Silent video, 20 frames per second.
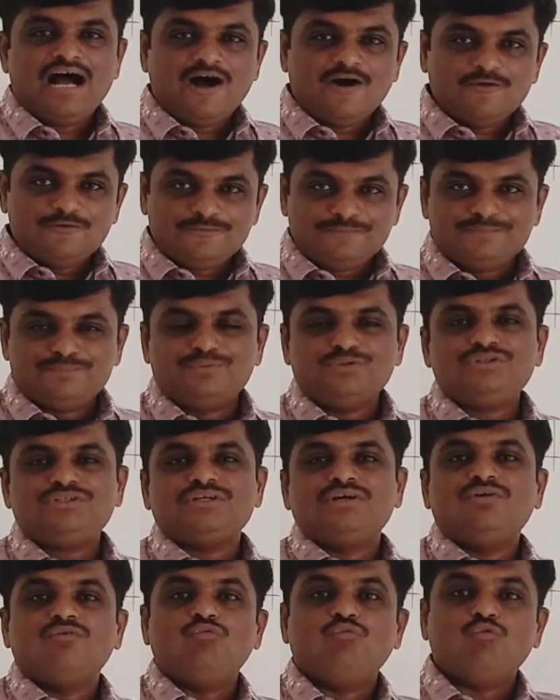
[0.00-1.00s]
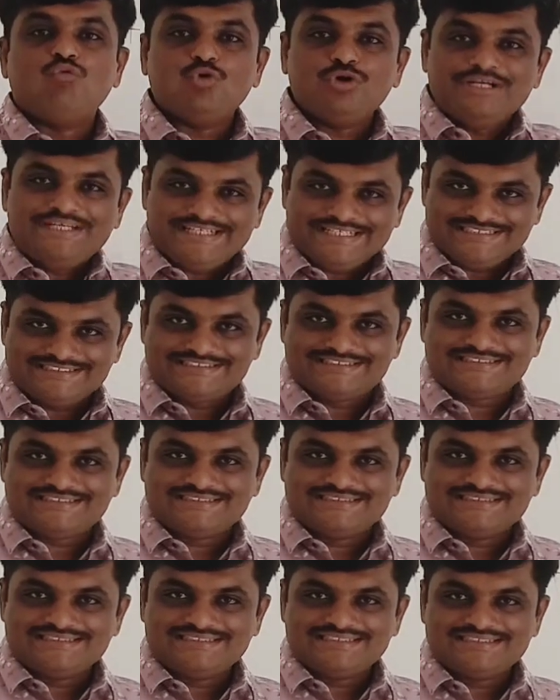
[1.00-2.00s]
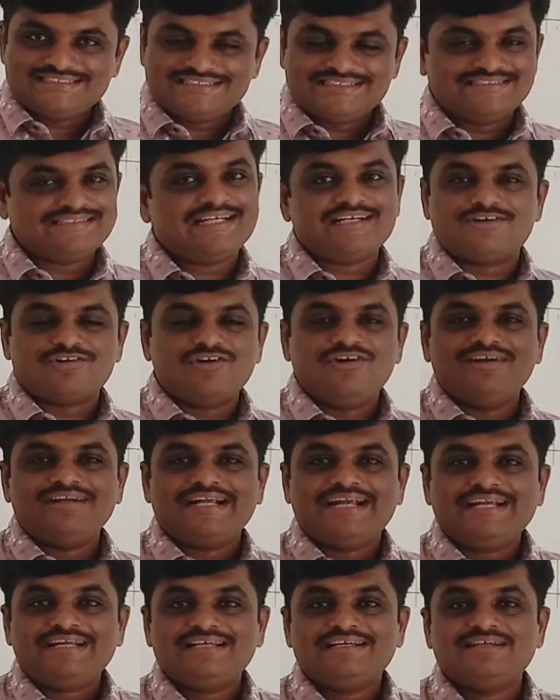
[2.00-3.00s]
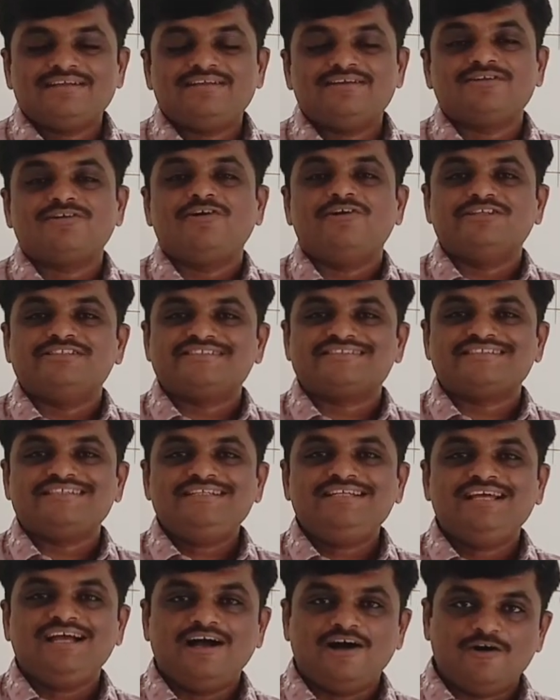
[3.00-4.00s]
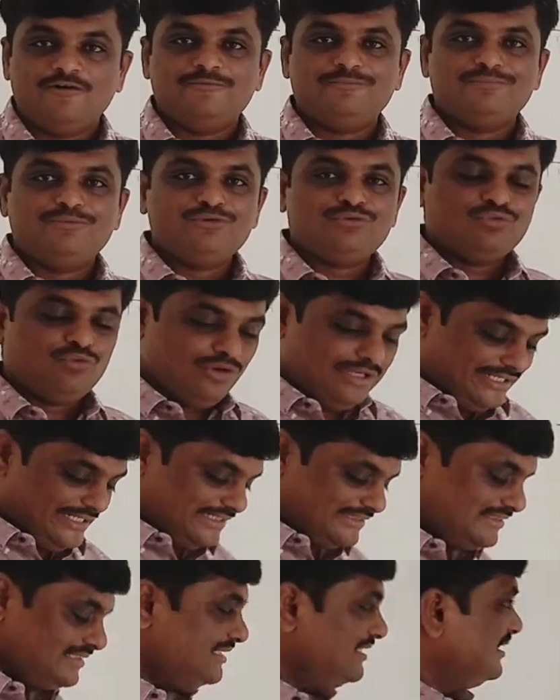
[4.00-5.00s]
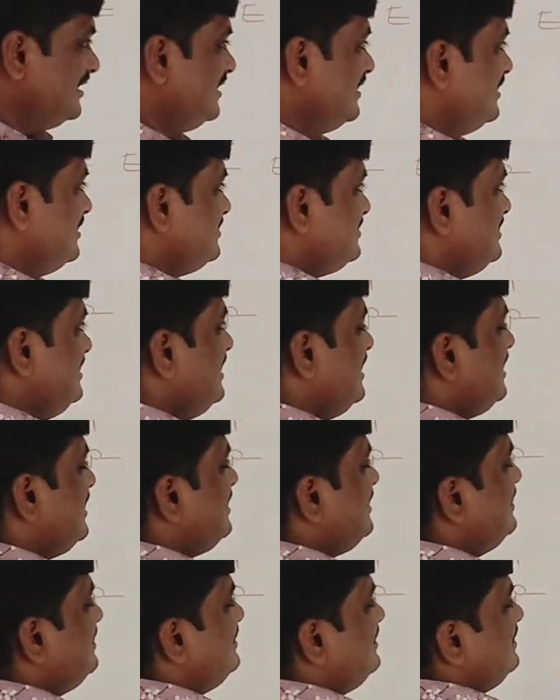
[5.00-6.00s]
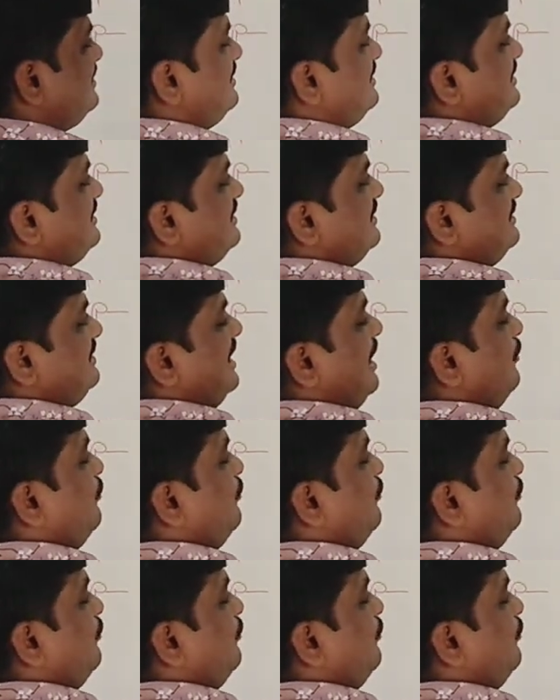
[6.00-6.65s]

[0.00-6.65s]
output voltage. These are drawn at constant output voltage. So here the